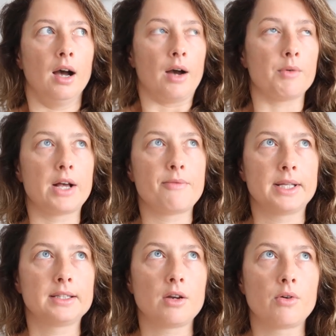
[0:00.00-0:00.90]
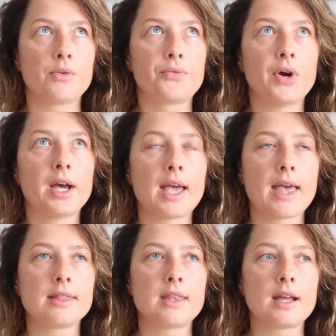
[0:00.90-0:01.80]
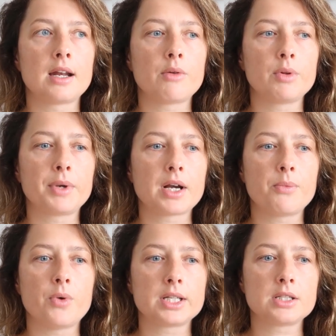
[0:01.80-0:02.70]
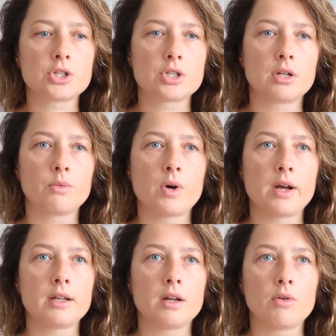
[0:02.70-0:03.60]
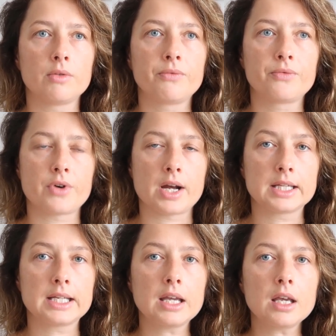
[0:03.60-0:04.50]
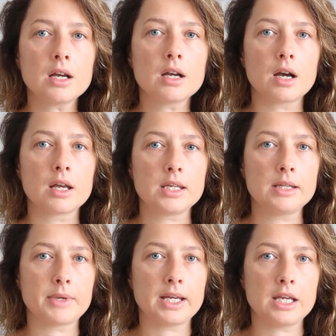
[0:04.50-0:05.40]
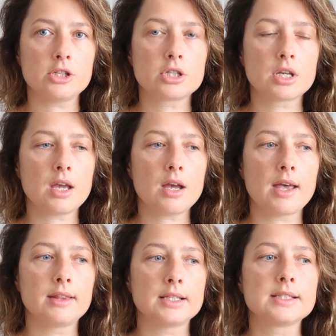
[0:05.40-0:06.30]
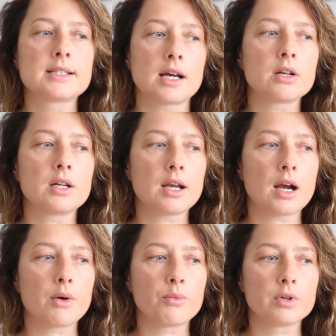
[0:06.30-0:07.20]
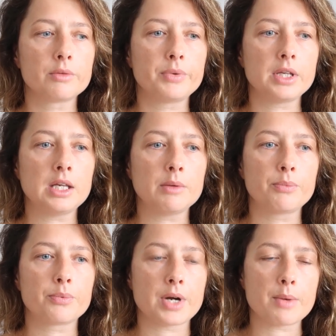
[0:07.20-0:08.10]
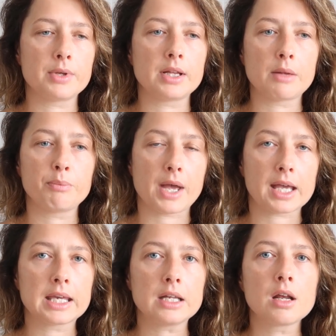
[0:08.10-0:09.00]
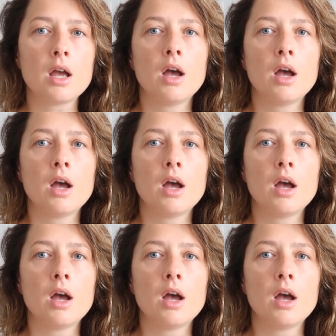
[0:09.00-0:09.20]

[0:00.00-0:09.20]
I will have Monday off, and then I will pick up one additional one on Friday in my HK, and then Saturday I will be prepping and packing.